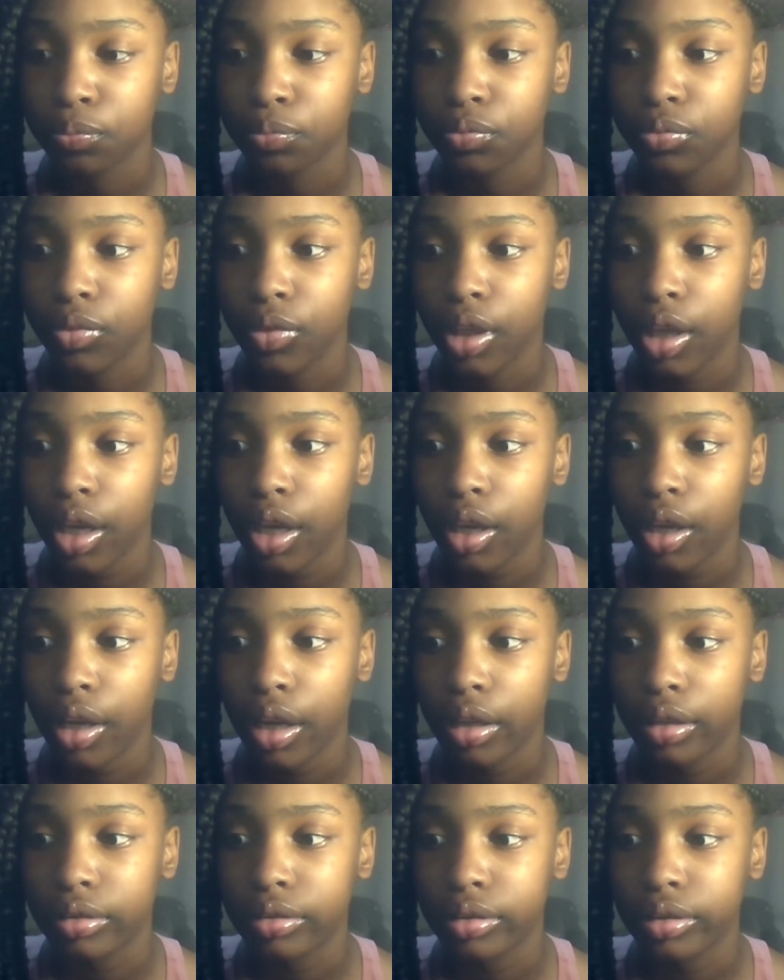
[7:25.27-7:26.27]

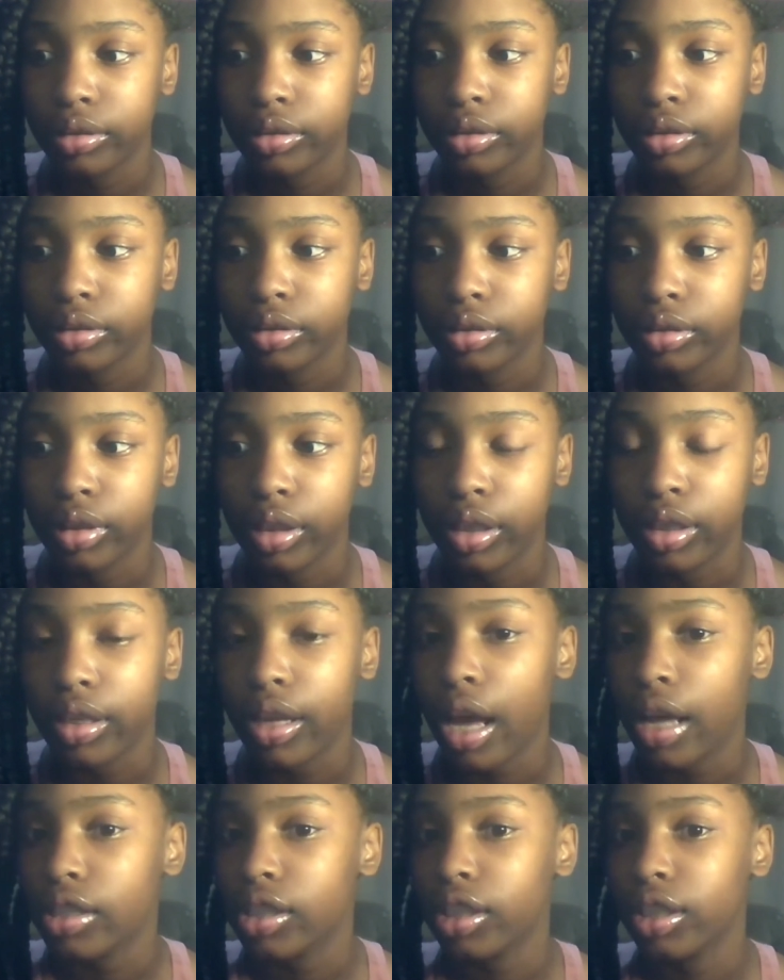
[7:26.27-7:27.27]
yeah it
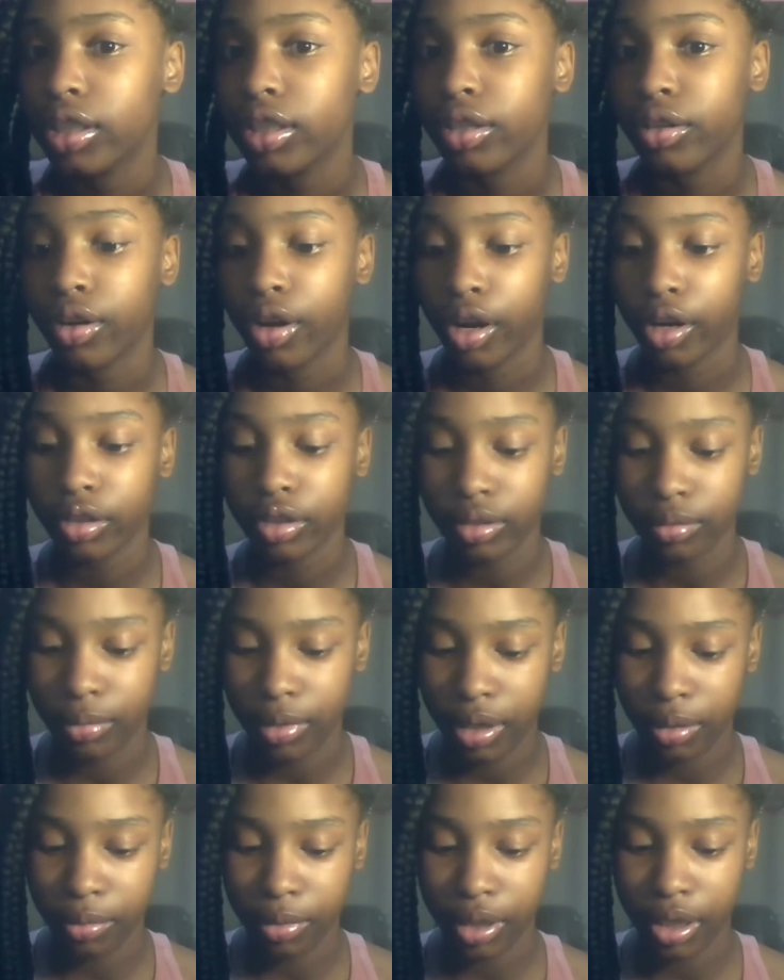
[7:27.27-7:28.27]
actually still hurts
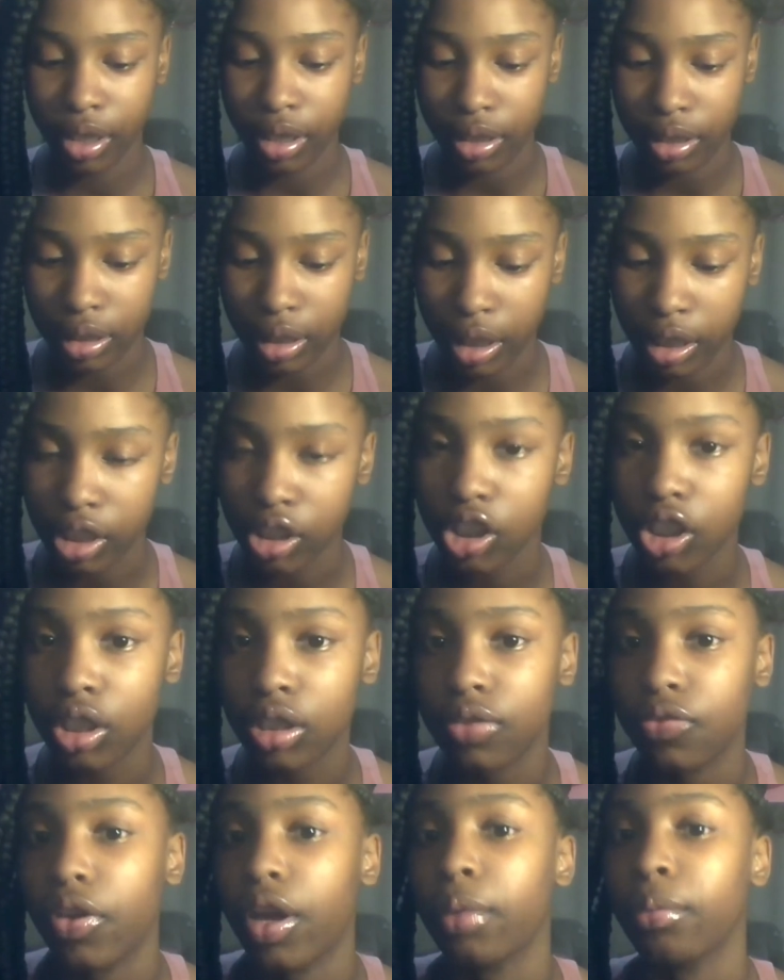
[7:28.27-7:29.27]
me because like
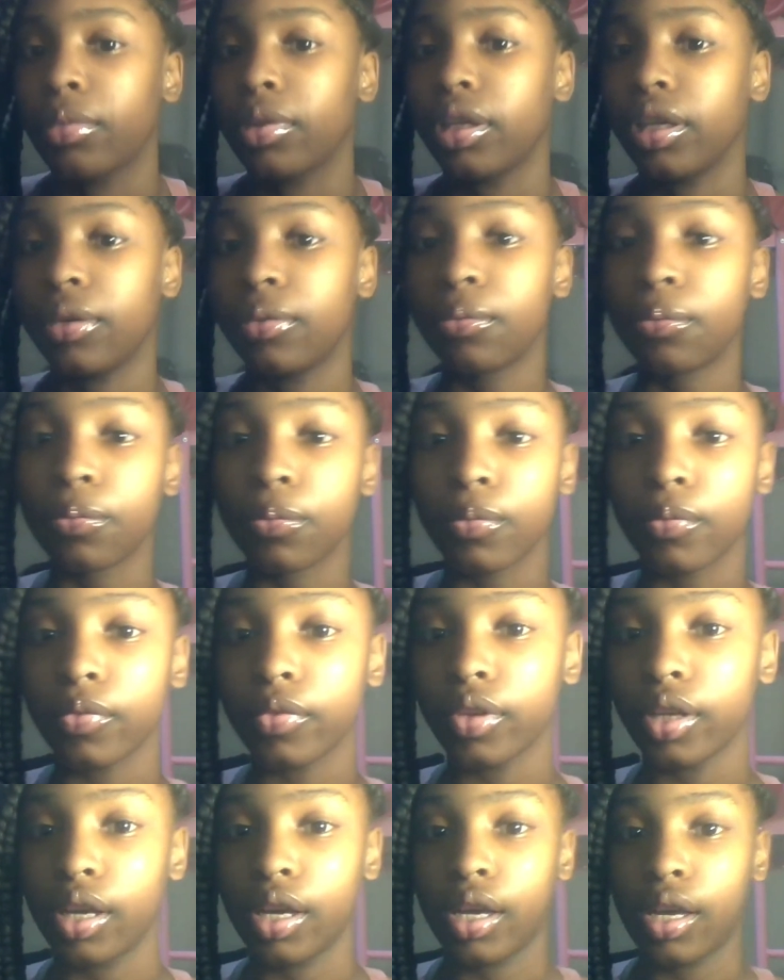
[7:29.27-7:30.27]
she's family
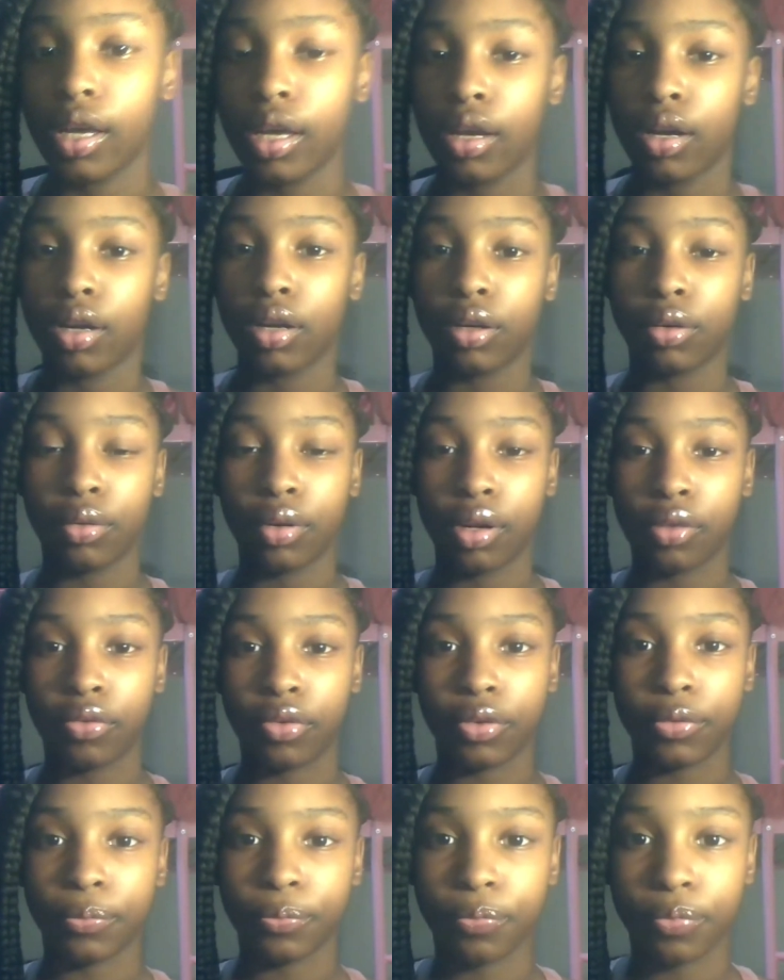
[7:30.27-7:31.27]
or
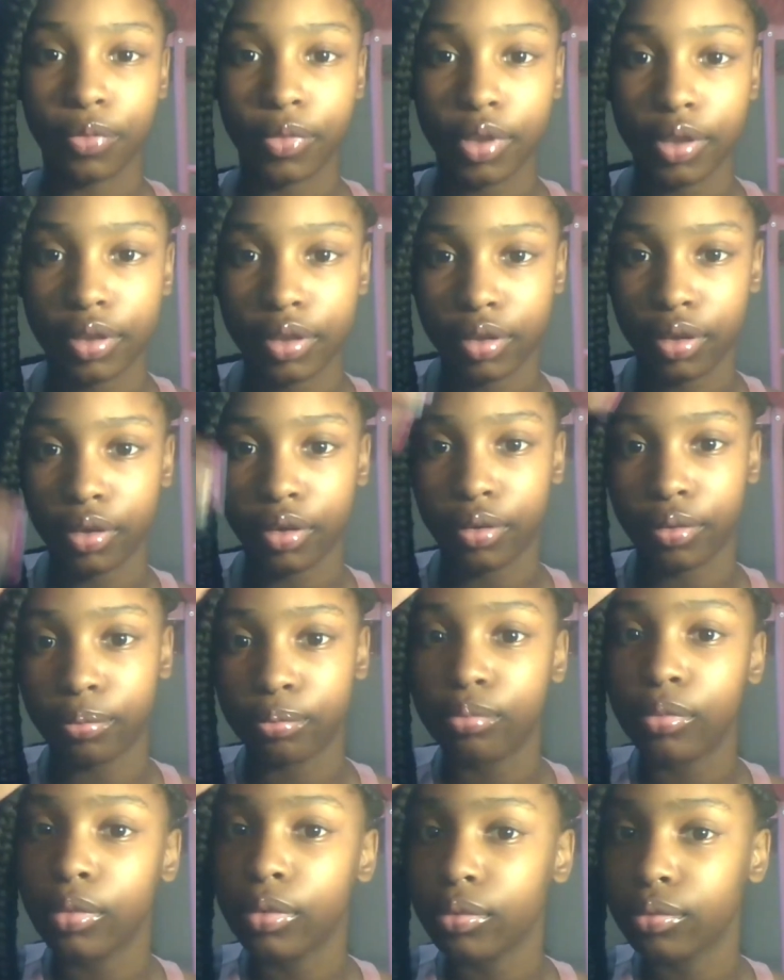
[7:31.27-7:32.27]
whatever so
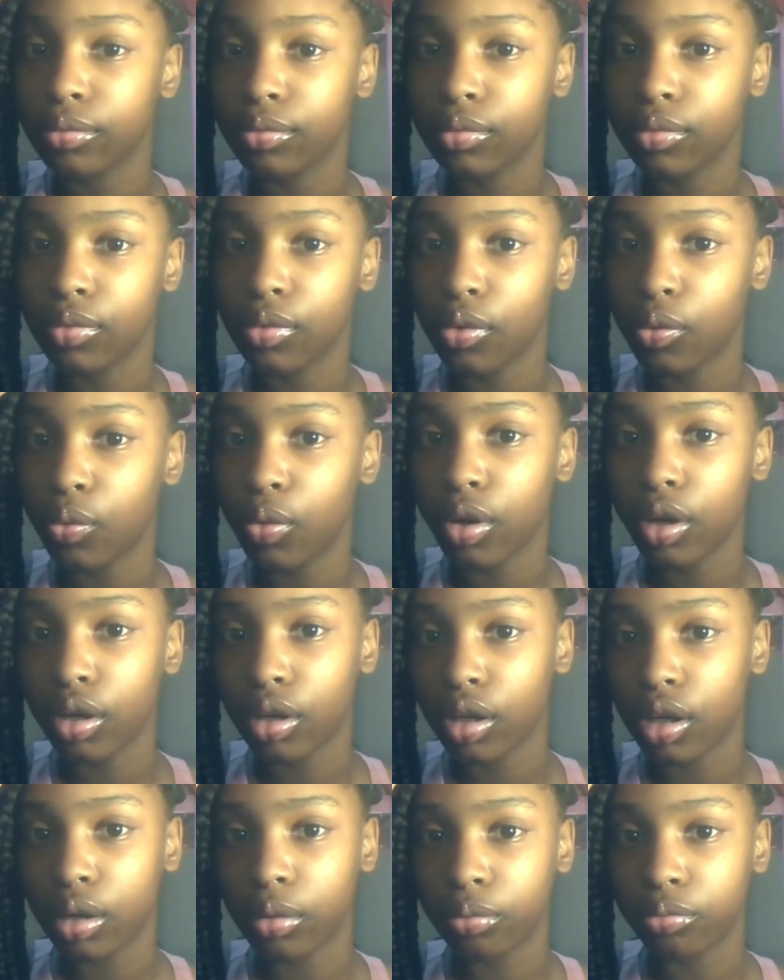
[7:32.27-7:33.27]
we're
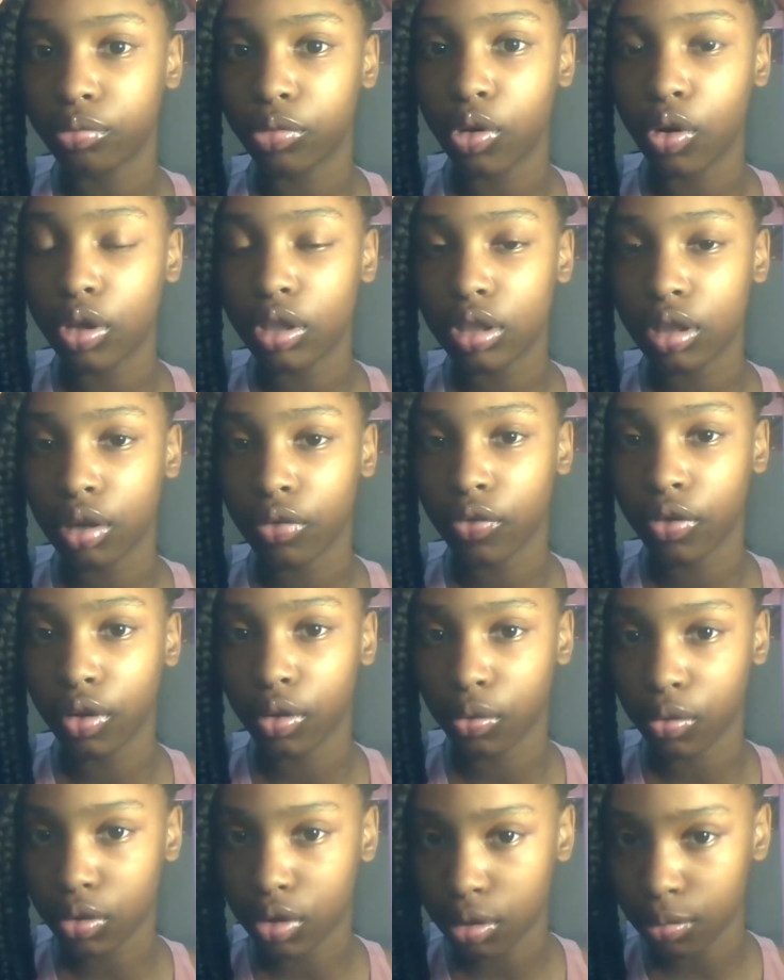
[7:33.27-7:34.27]
um going to her
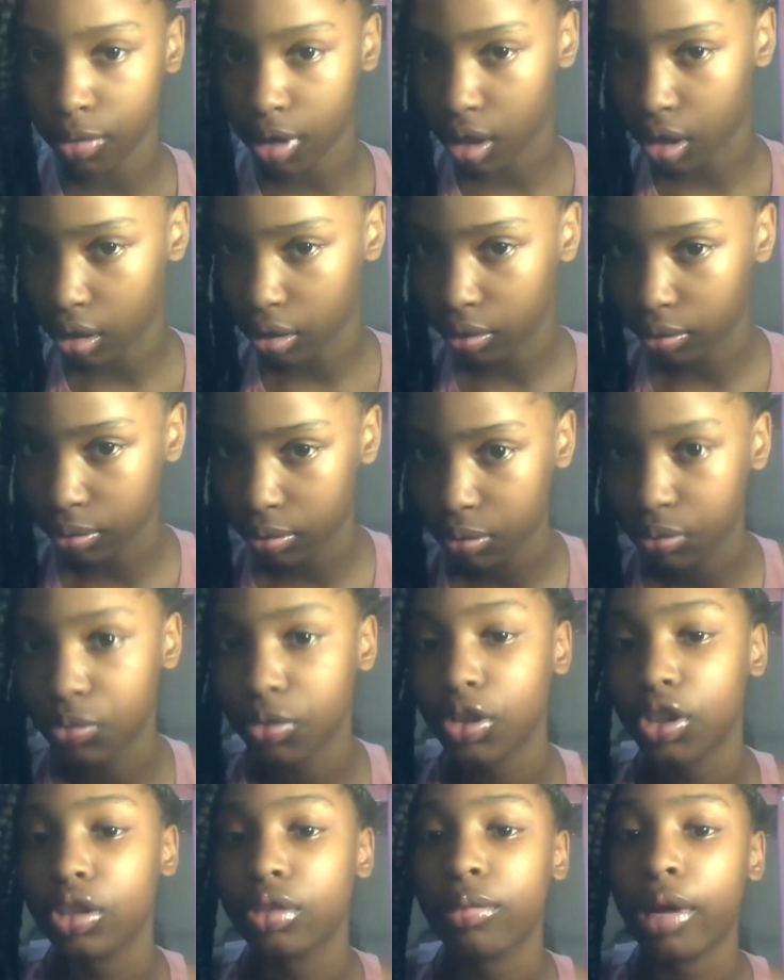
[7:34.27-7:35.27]
funeral tomorrow
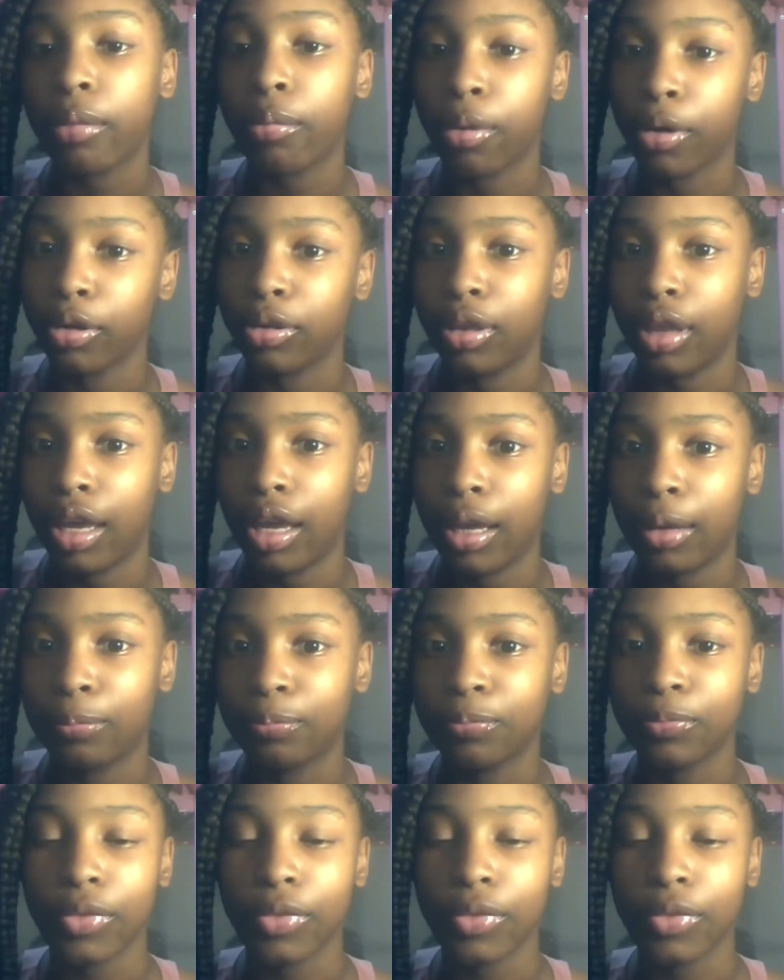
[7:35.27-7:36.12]
which is my birthday